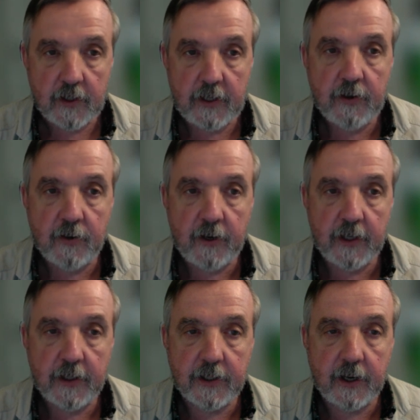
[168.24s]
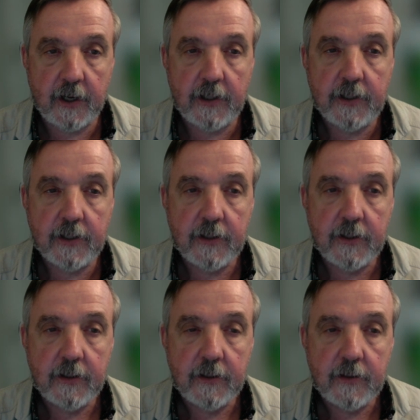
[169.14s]
internet size
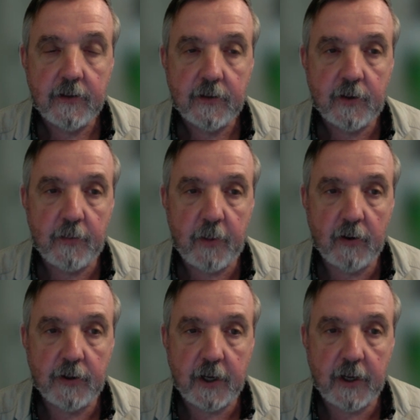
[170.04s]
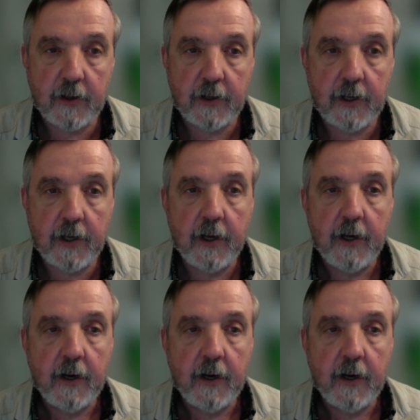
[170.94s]
to post on the